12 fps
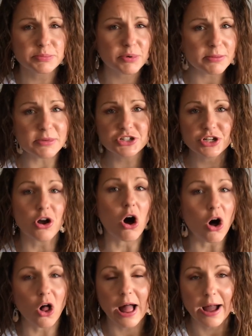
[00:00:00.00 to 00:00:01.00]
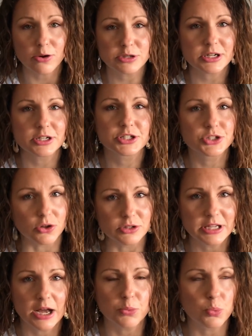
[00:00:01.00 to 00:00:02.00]
pretty much an all-out
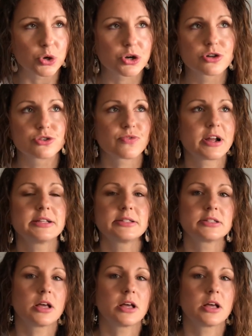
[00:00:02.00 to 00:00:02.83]
assault on workers' rights,